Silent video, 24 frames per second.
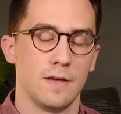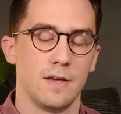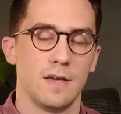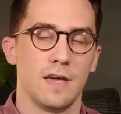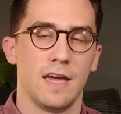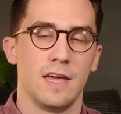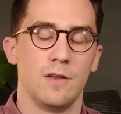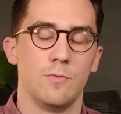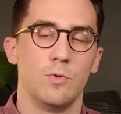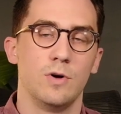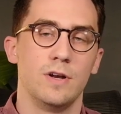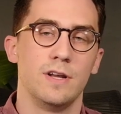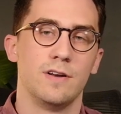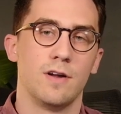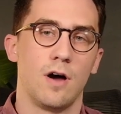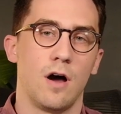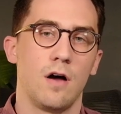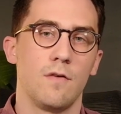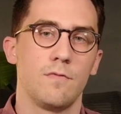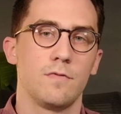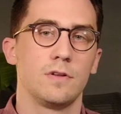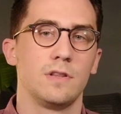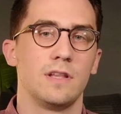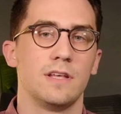and what an
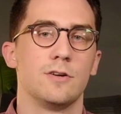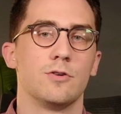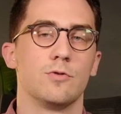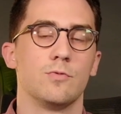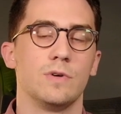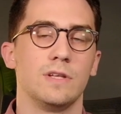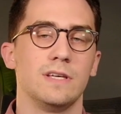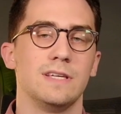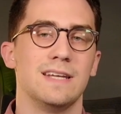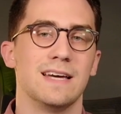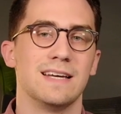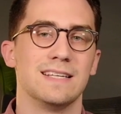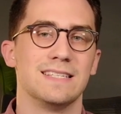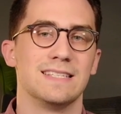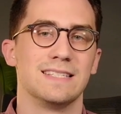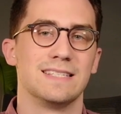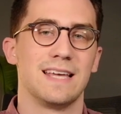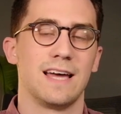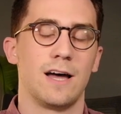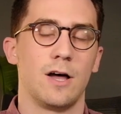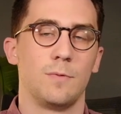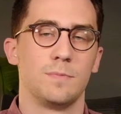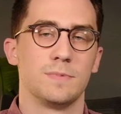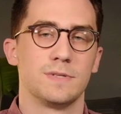offer letter really does is
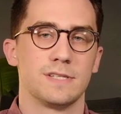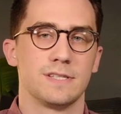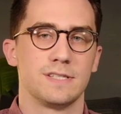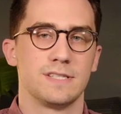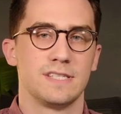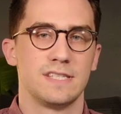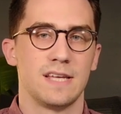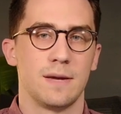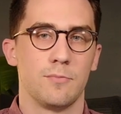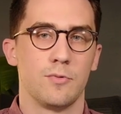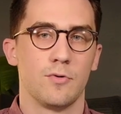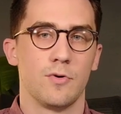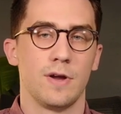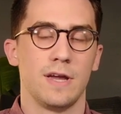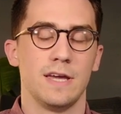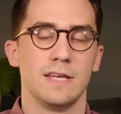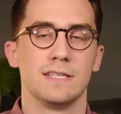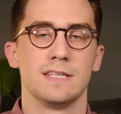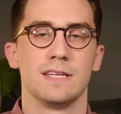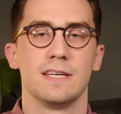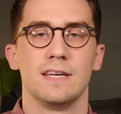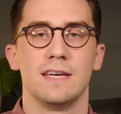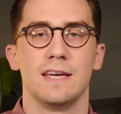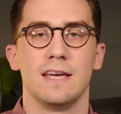it helps
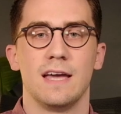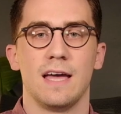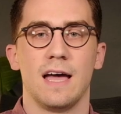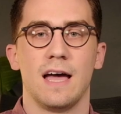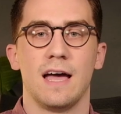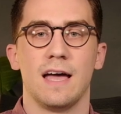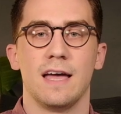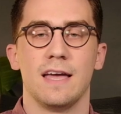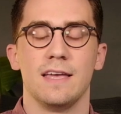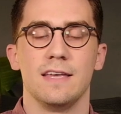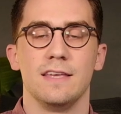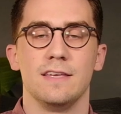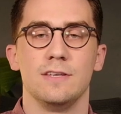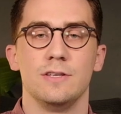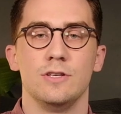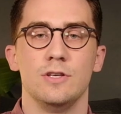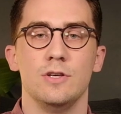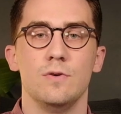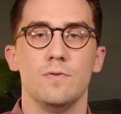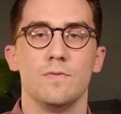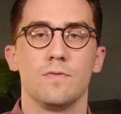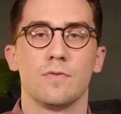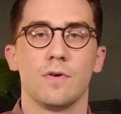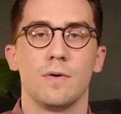separate uh,
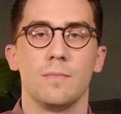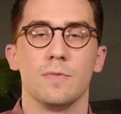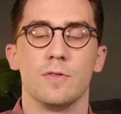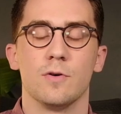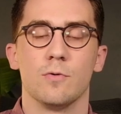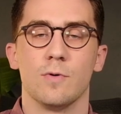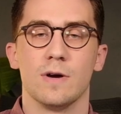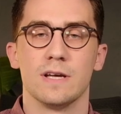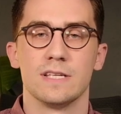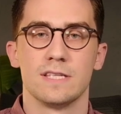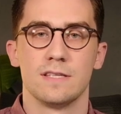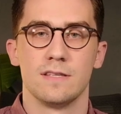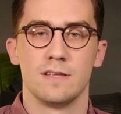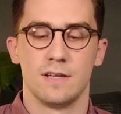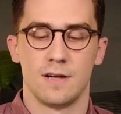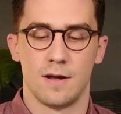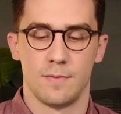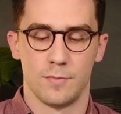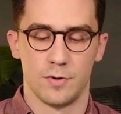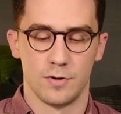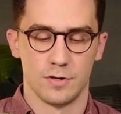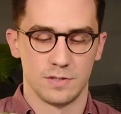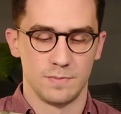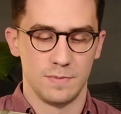you from the rest of the
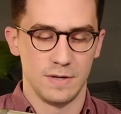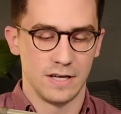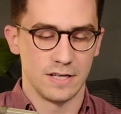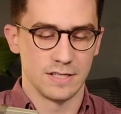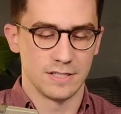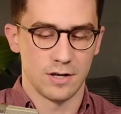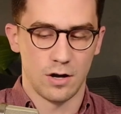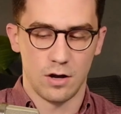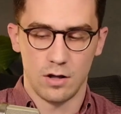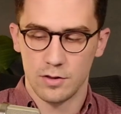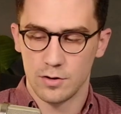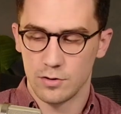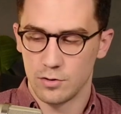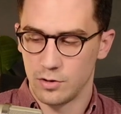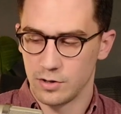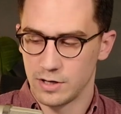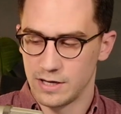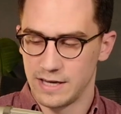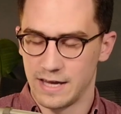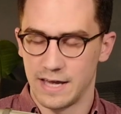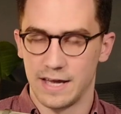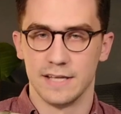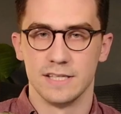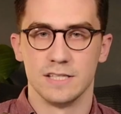numbers because all they're
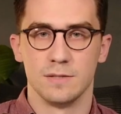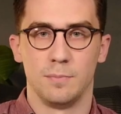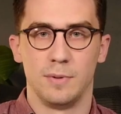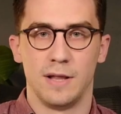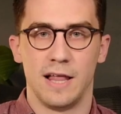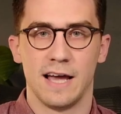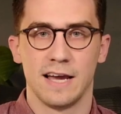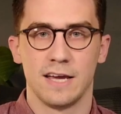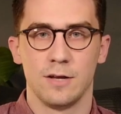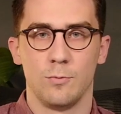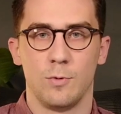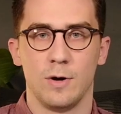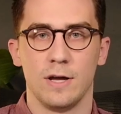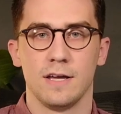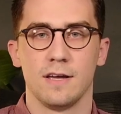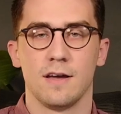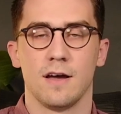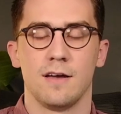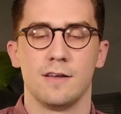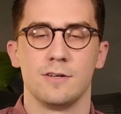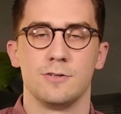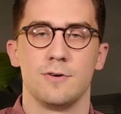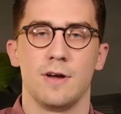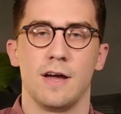looking at is black and white
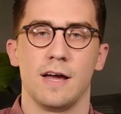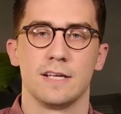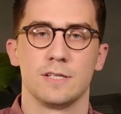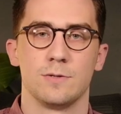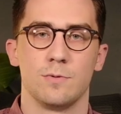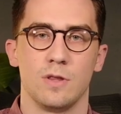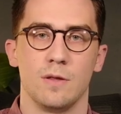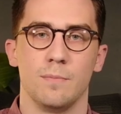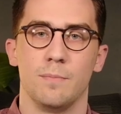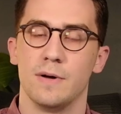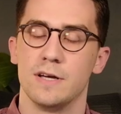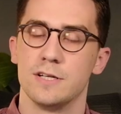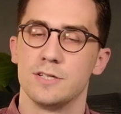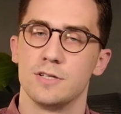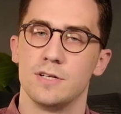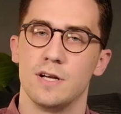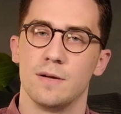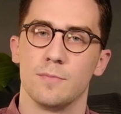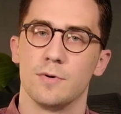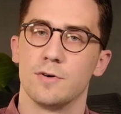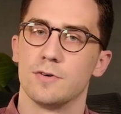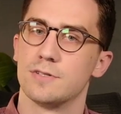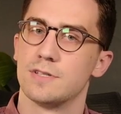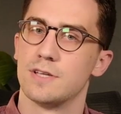contracts with a bunch of
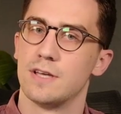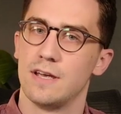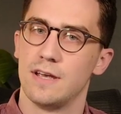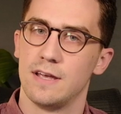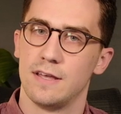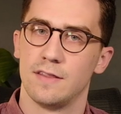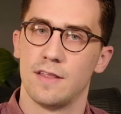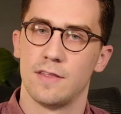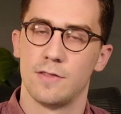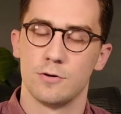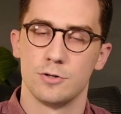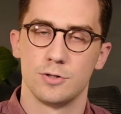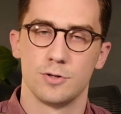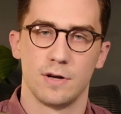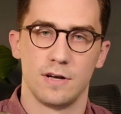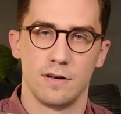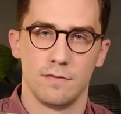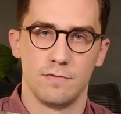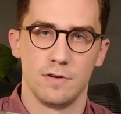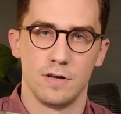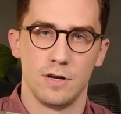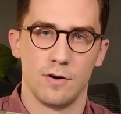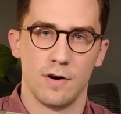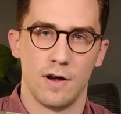numbers that they're trying to
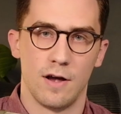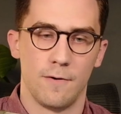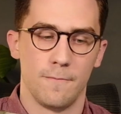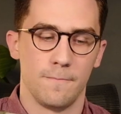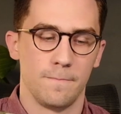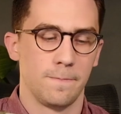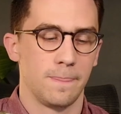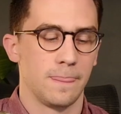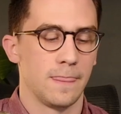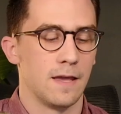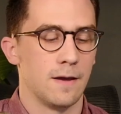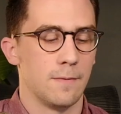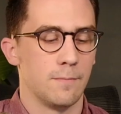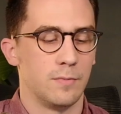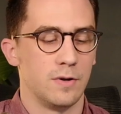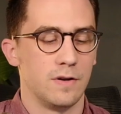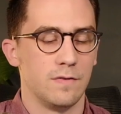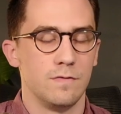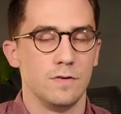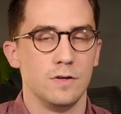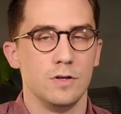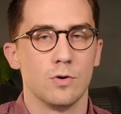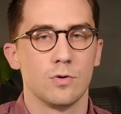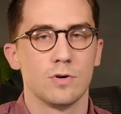figure out. But
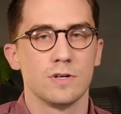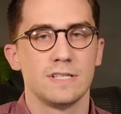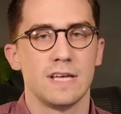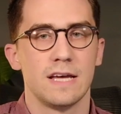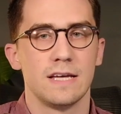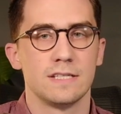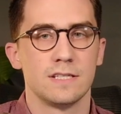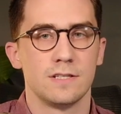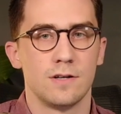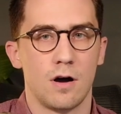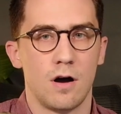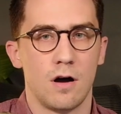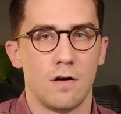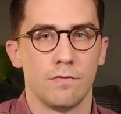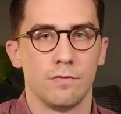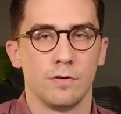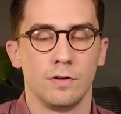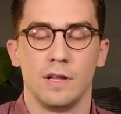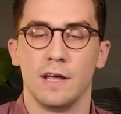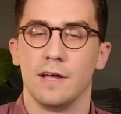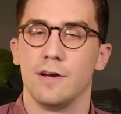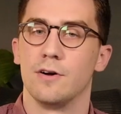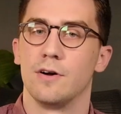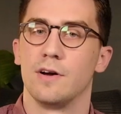if yours has an offer
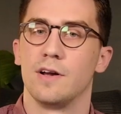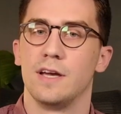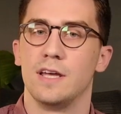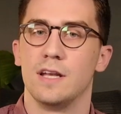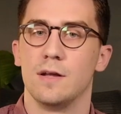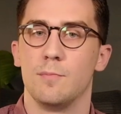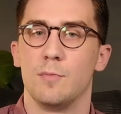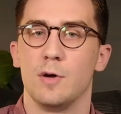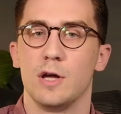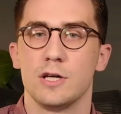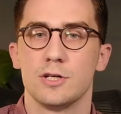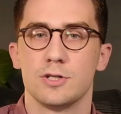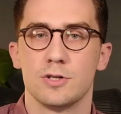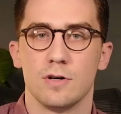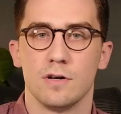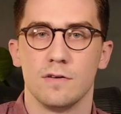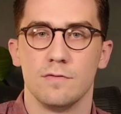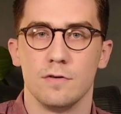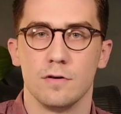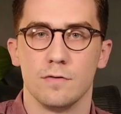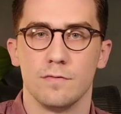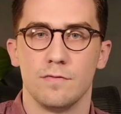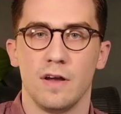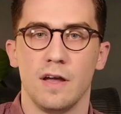letter and a picture
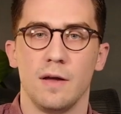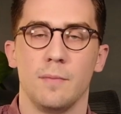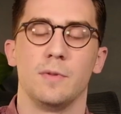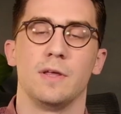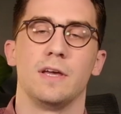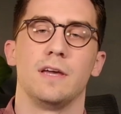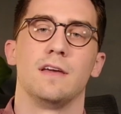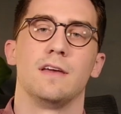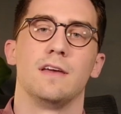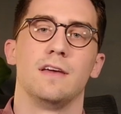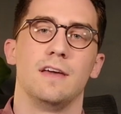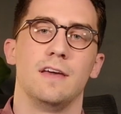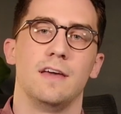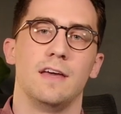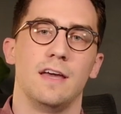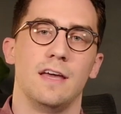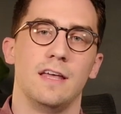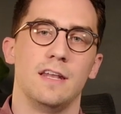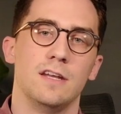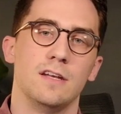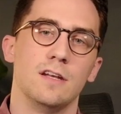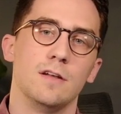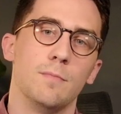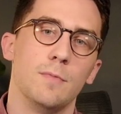of your family
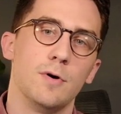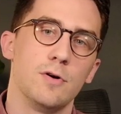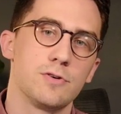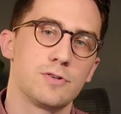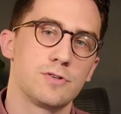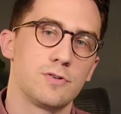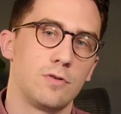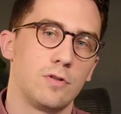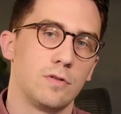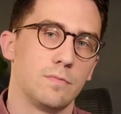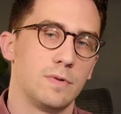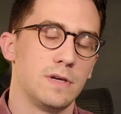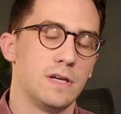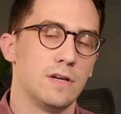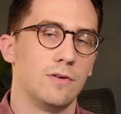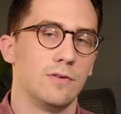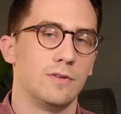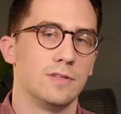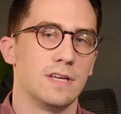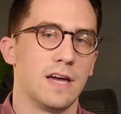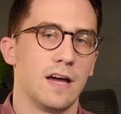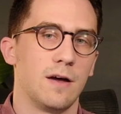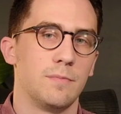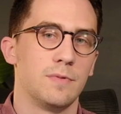and an emotional appeal
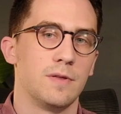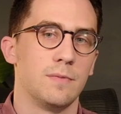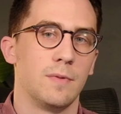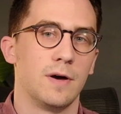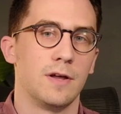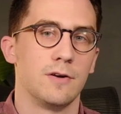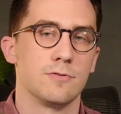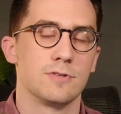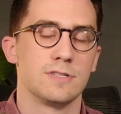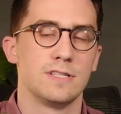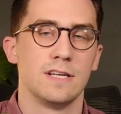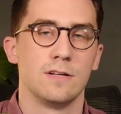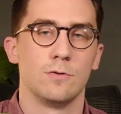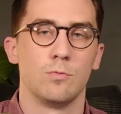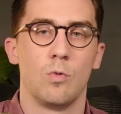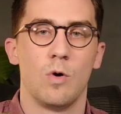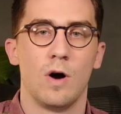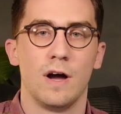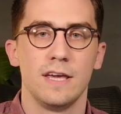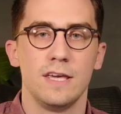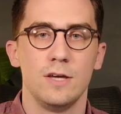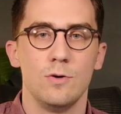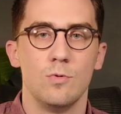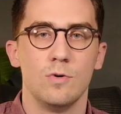to help them understand
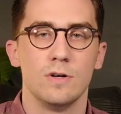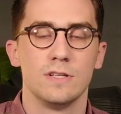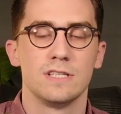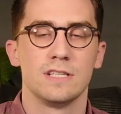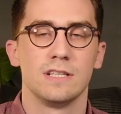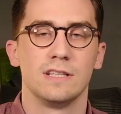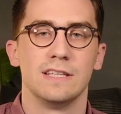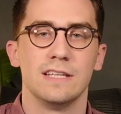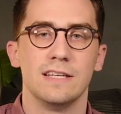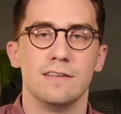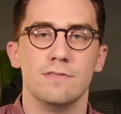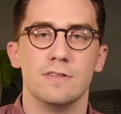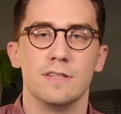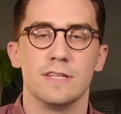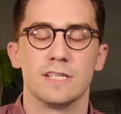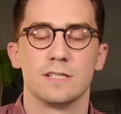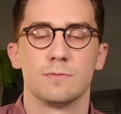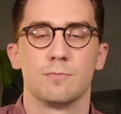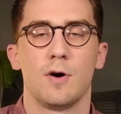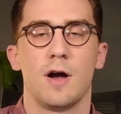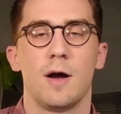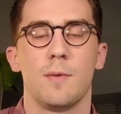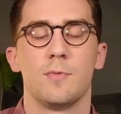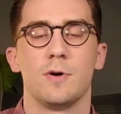why you want to live in this
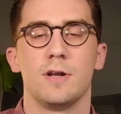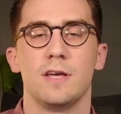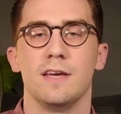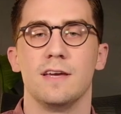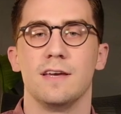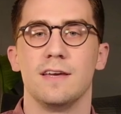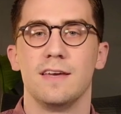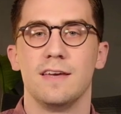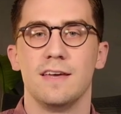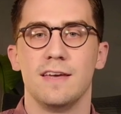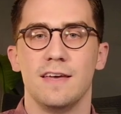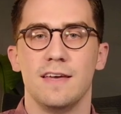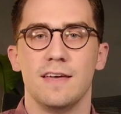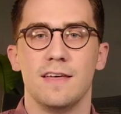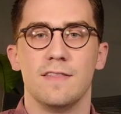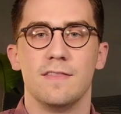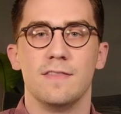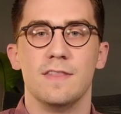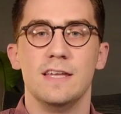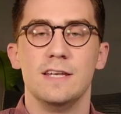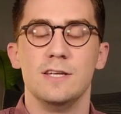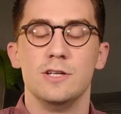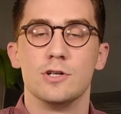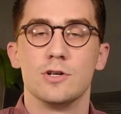property,
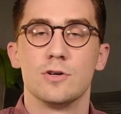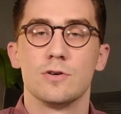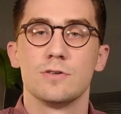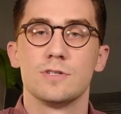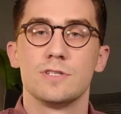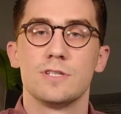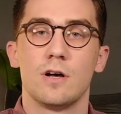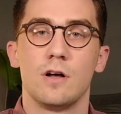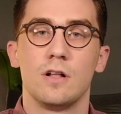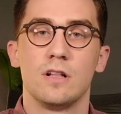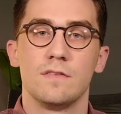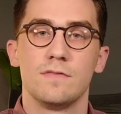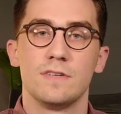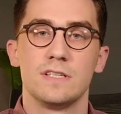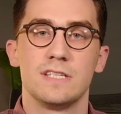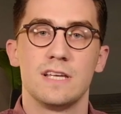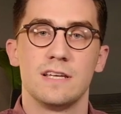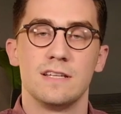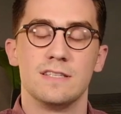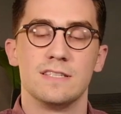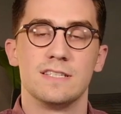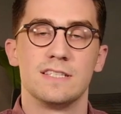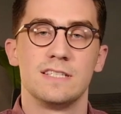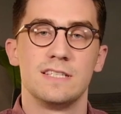then yours all of a
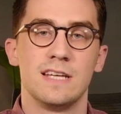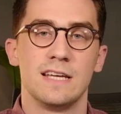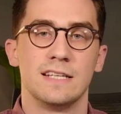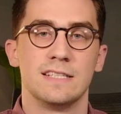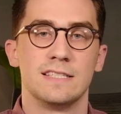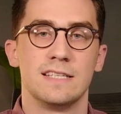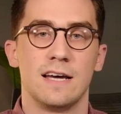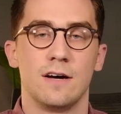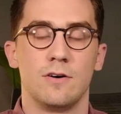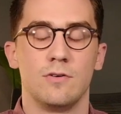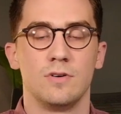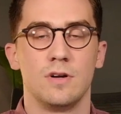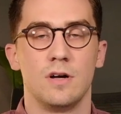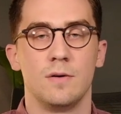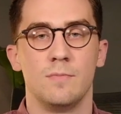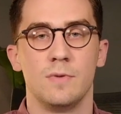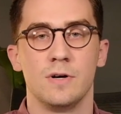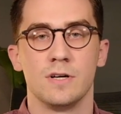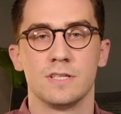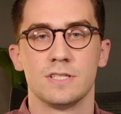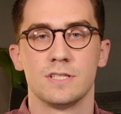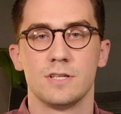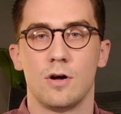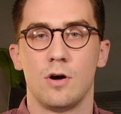sudden stands out
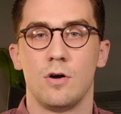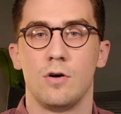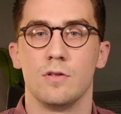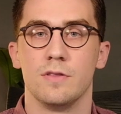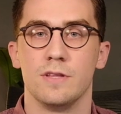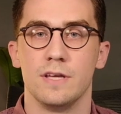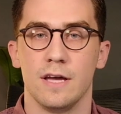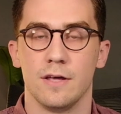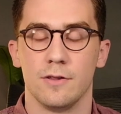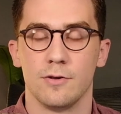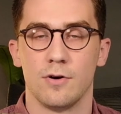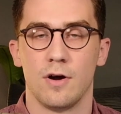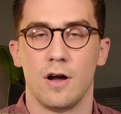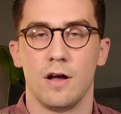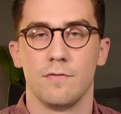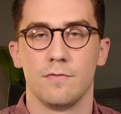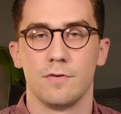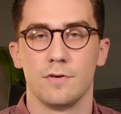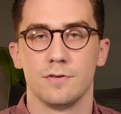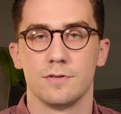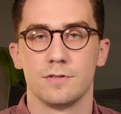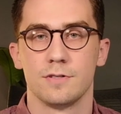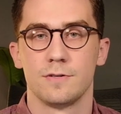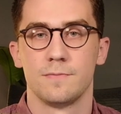amongst all the other
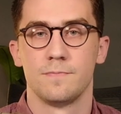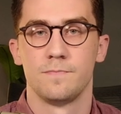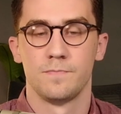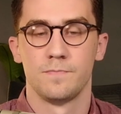offers.